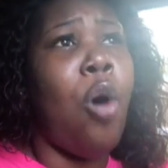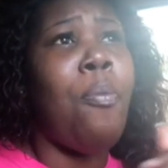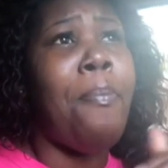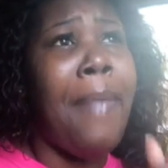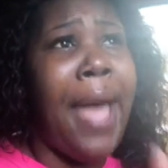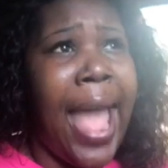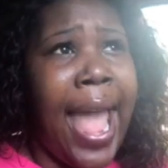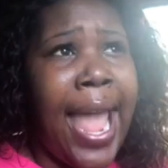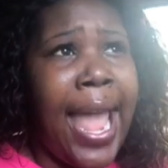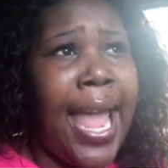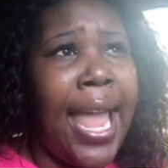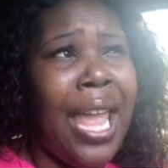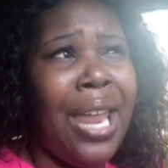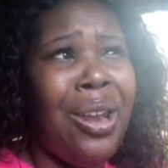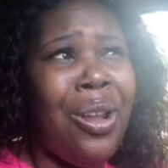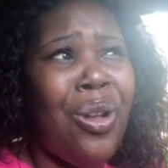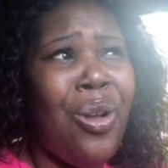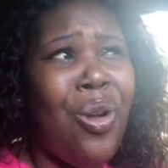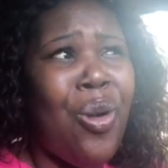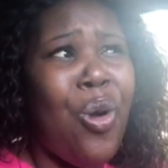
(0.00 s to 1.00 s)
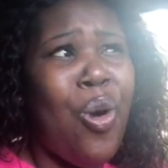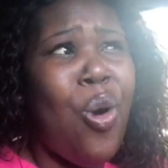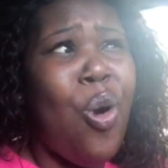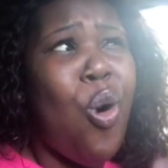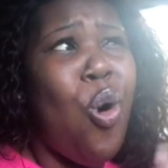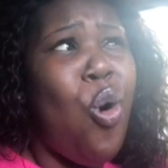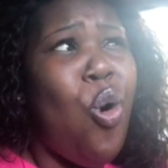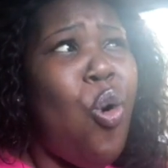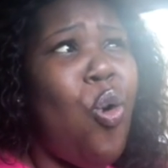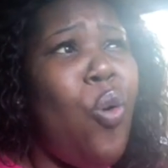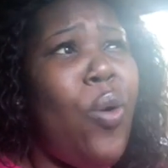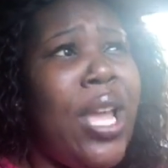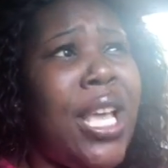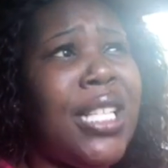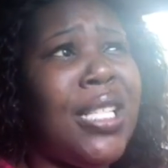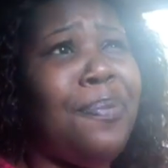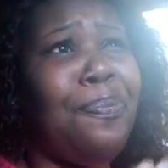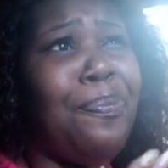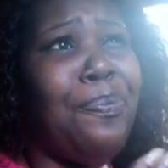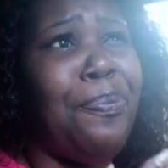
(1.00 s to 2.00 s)
man who
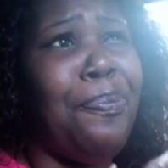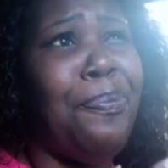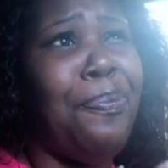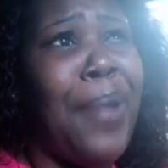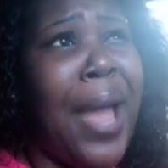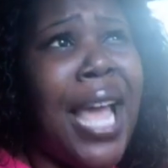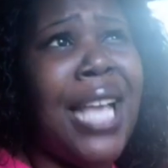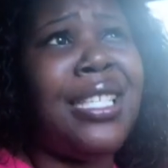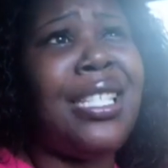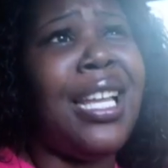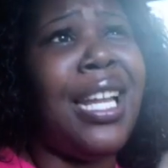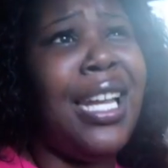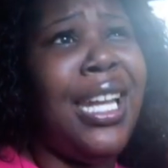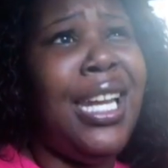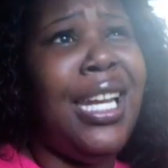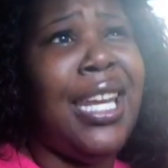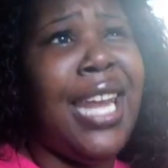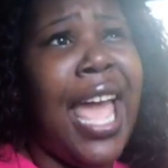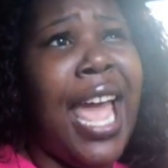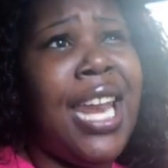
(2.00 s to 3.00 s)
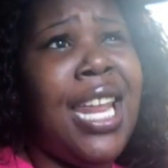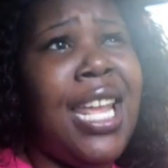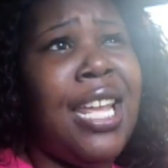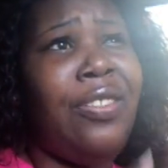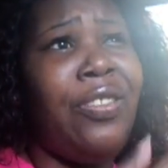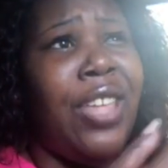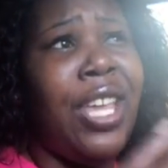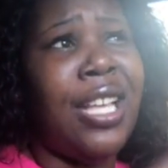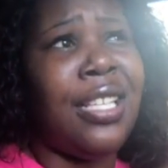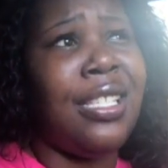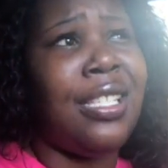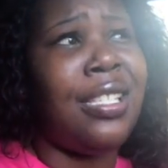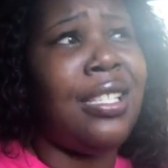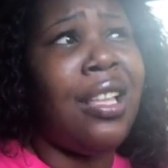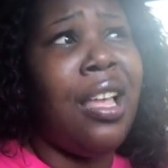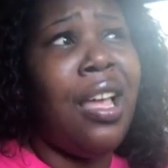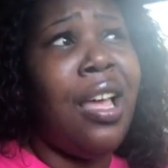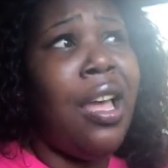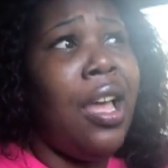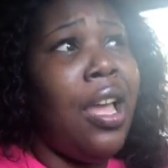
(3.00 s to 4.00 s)
is basically letting this
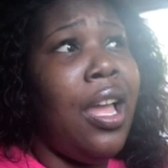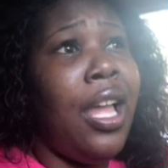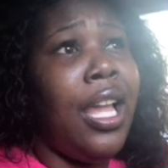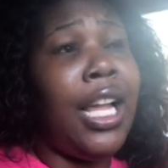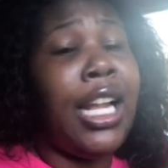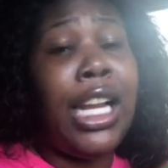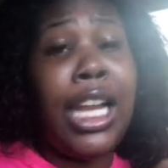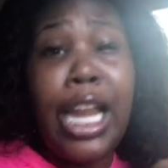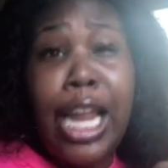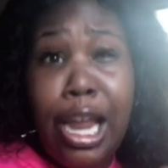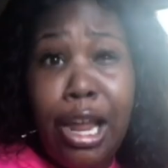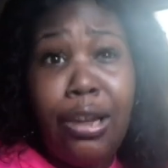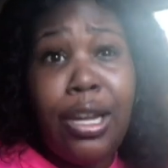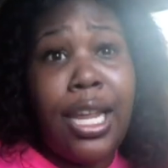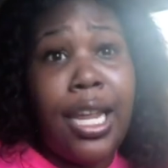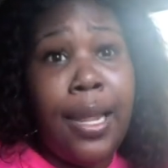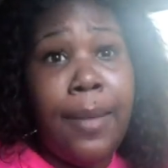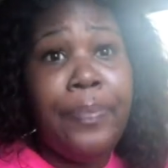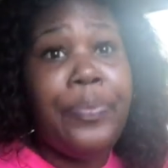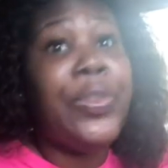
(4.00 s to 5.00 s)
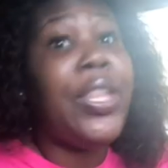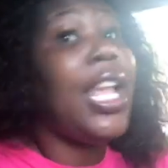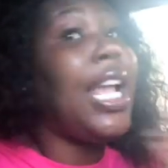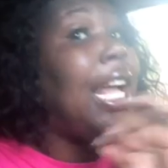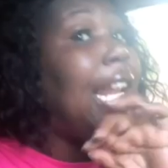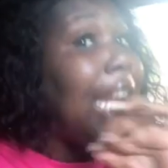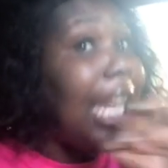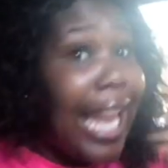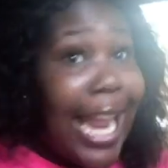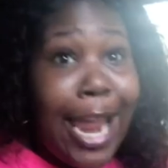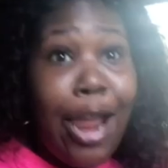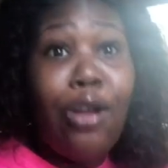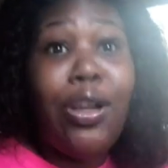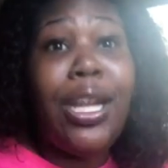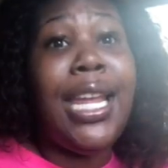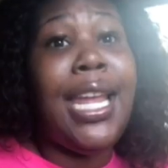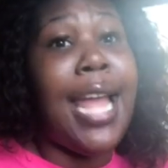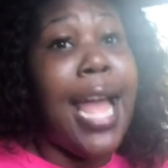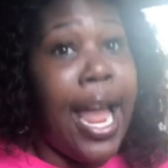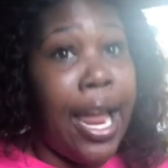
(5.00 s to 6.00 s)
clearly
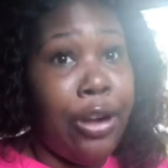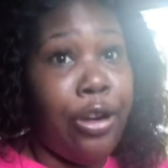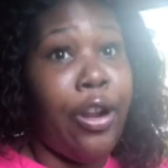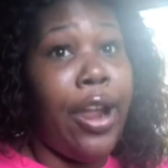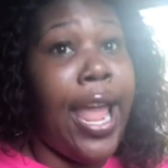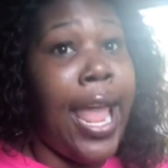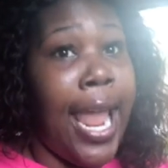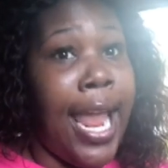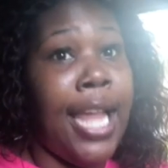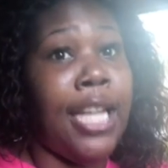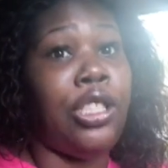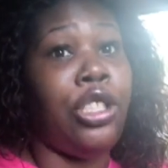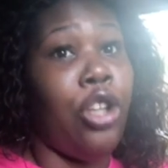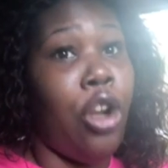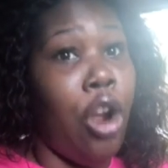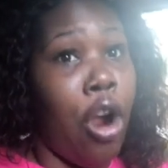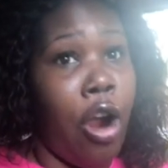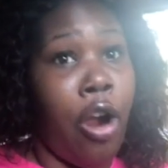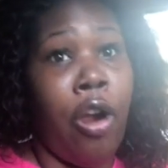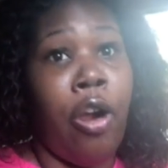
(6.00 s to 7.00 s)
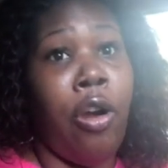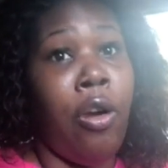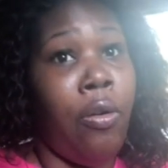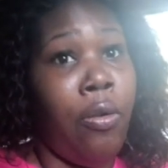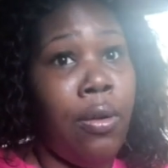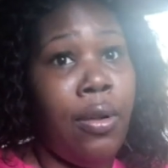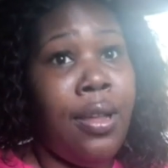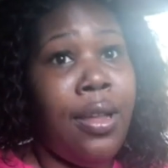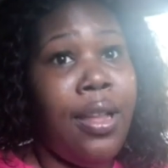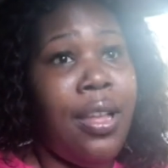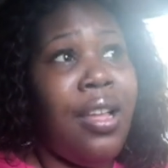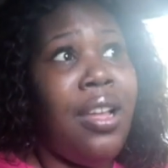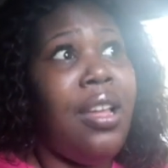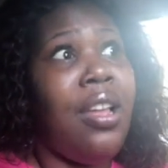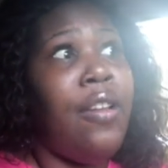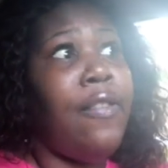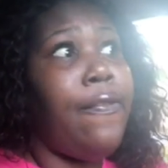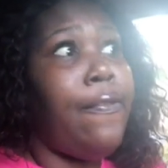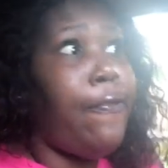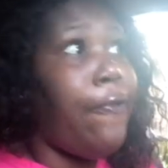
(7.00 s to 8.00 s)
underage girl
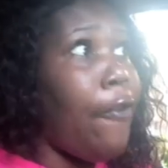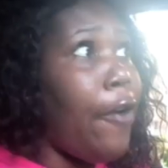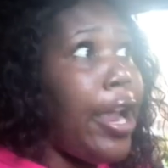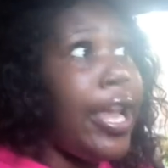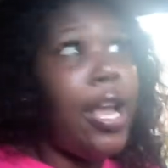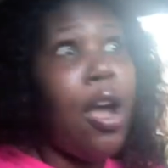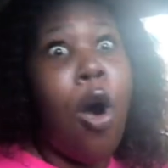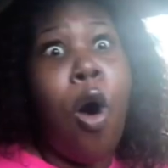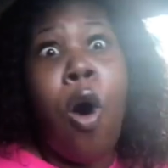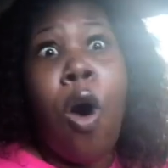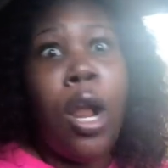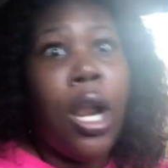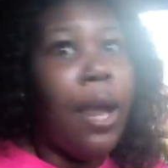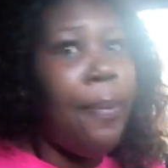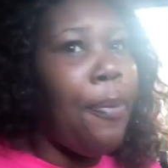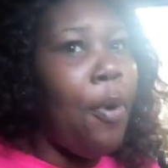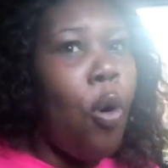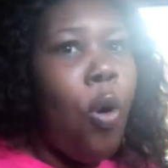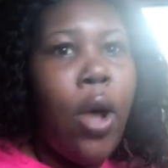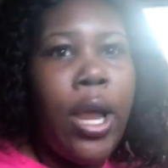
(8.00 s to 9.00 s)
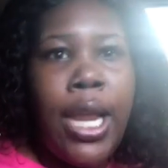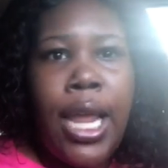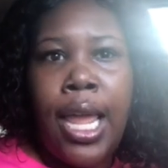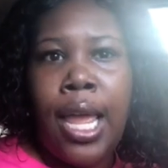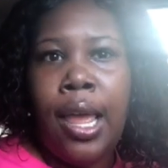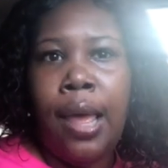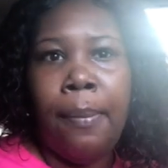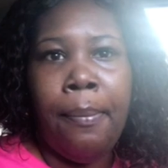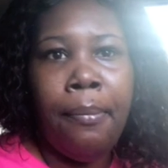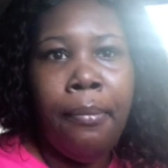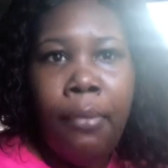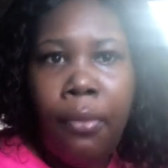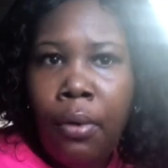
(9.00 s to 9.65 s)
freak all up on him?